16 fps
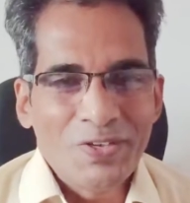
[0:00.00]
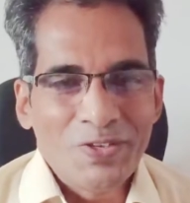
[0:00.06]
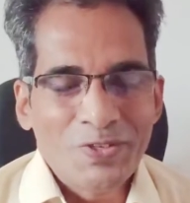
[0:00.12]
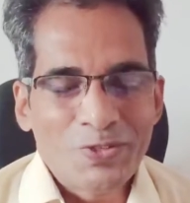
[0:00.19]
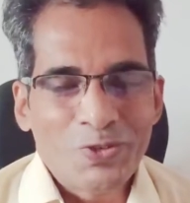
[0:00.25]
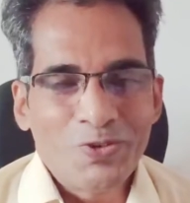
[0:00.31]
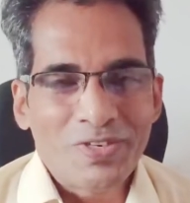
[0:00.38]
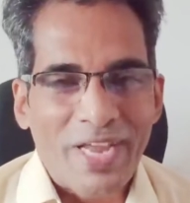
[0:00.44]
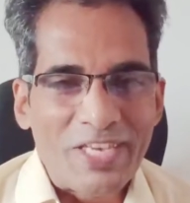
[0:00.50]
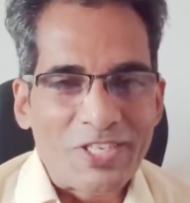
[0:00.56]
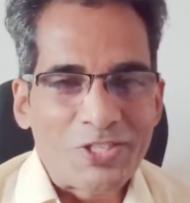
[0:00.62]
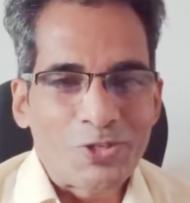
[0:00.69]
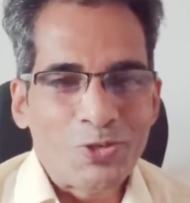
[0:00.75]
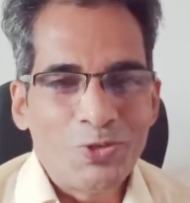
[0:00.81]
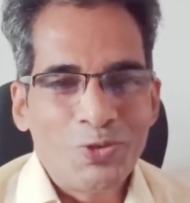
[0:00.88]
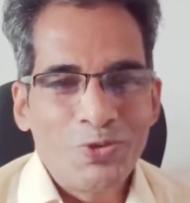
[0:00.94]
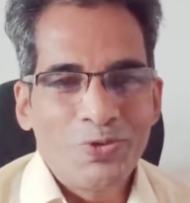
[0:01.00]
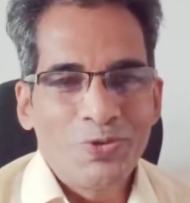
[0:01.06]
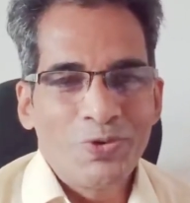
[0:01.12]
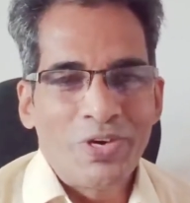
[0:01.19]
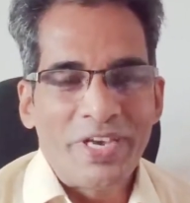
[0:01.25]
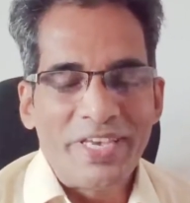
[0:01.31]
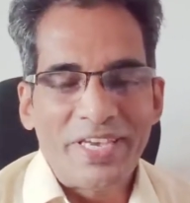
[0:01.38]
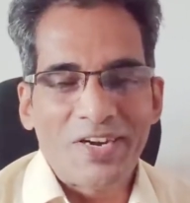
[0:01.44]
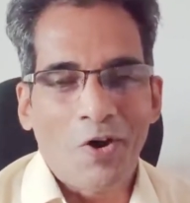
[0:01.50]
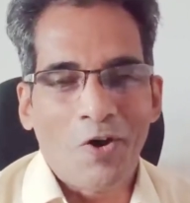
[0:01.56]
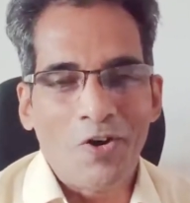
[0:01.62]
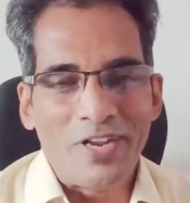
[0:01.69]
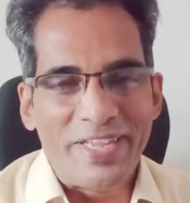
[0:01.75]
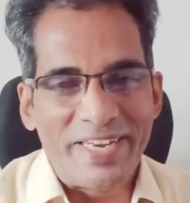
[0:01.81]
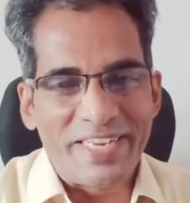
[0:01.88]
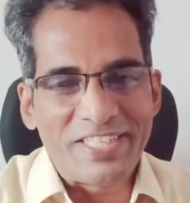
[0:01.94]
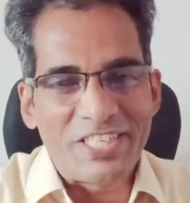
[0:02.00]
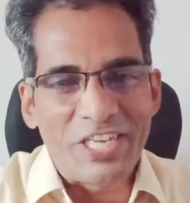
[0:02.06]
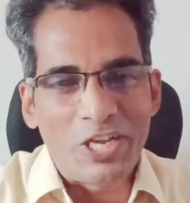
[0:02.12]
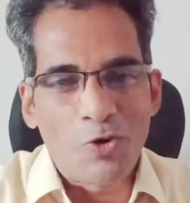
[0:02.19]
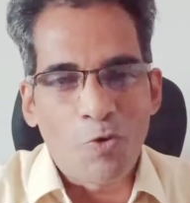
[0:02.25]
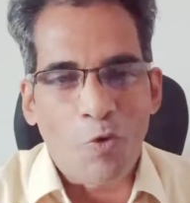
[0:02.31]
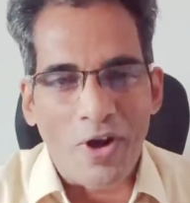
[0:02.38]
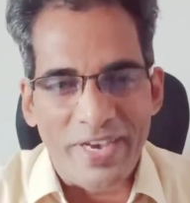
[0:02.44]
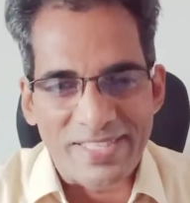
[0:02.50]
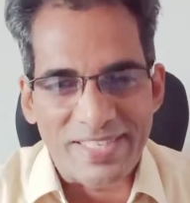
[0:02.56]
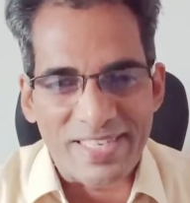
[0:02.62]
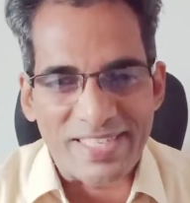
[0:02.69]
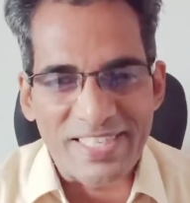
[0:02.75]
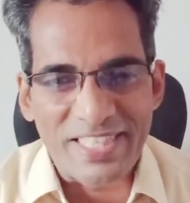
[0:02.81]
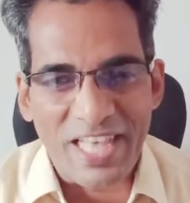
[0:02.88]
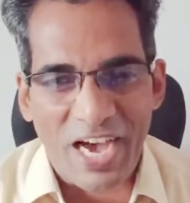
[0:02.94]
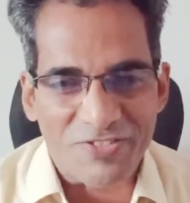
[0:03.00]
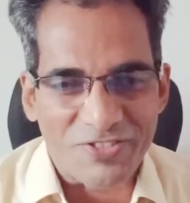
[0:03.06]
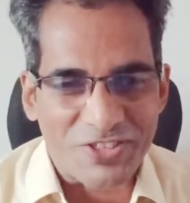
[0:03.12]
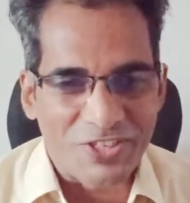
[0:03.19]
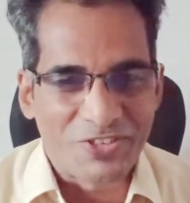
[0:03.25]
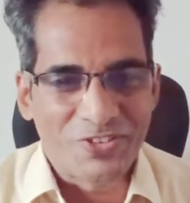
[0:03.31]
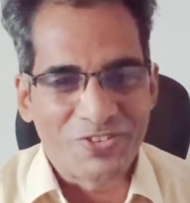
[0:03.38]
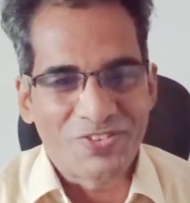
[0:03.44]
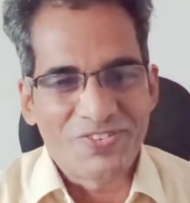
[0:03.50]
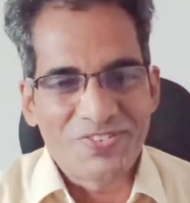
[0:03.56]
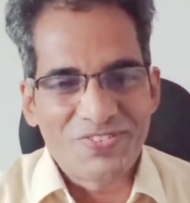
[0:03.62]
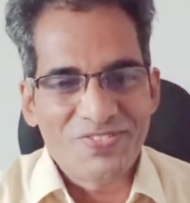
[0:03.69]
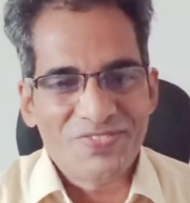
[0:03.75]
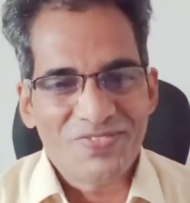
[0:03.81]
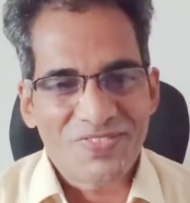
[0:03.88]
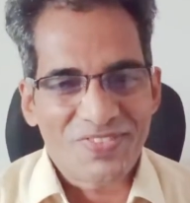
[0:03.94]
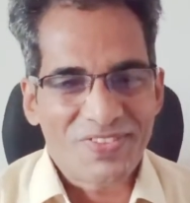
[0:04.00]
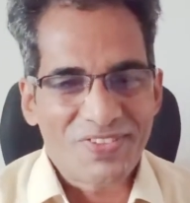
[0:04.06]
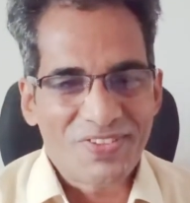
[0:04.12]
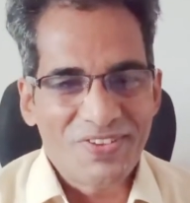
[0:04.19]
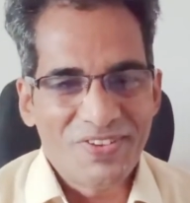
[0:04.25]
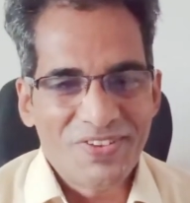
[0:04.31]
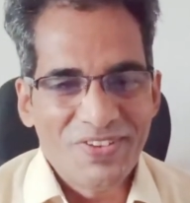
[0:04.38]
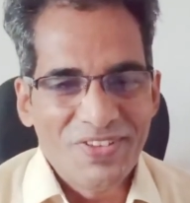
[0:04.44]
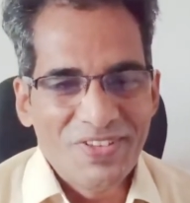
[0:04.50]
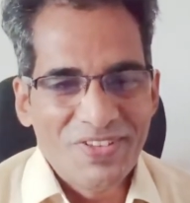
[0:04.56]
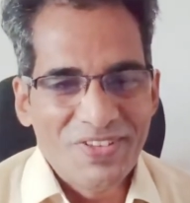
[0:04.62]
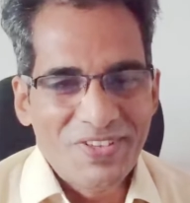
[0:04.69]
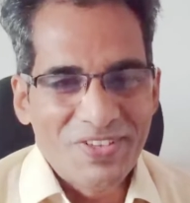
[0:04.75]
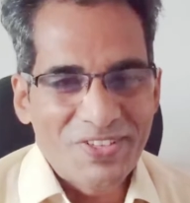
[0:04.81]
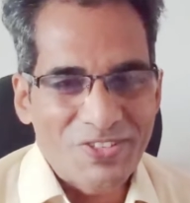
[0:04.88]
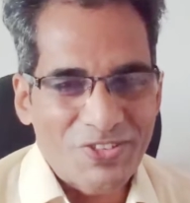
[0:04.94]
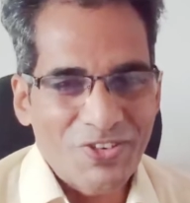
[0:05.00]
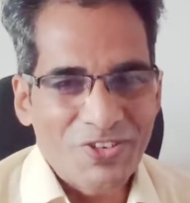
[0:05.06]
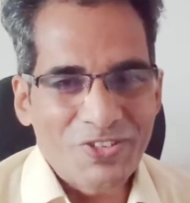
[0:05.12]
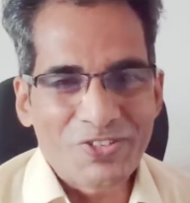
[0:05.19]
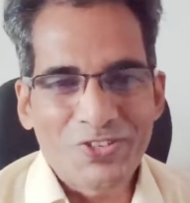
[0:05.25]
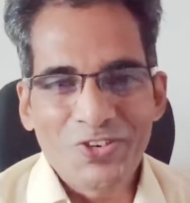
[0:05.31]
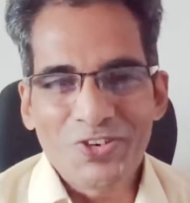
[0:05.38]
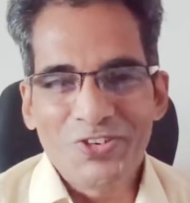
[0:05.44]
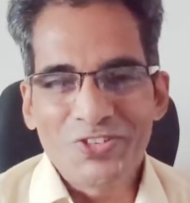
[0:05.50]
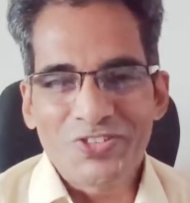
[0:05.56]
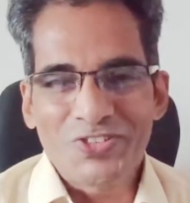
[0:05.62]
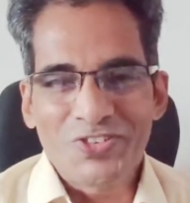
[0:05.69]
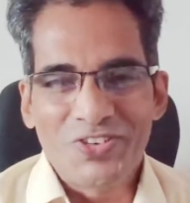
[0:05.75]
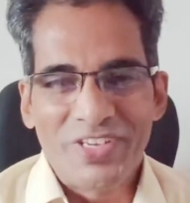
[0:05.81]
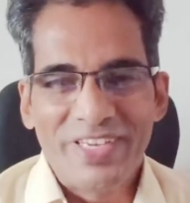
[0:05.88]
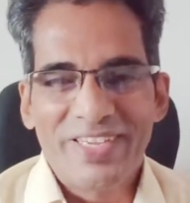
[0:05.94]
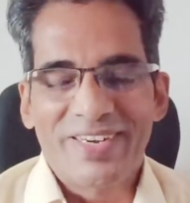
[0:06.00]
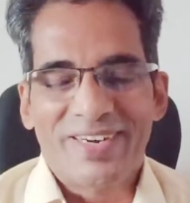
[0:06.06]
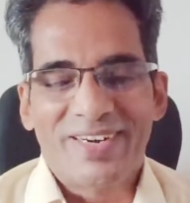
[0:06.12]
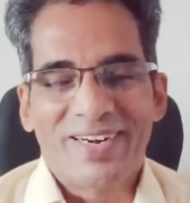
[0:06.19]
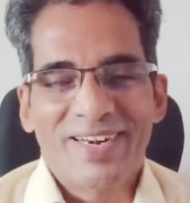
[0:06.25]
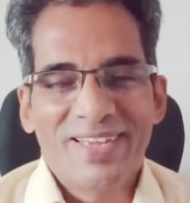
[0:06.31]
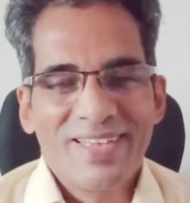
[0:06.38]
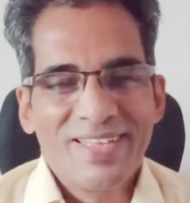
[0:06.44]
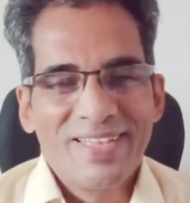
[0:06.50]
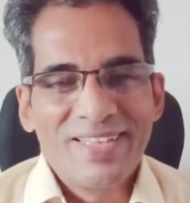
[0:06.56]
So nice to hear all energetic voices in the afternoon. So good to hear.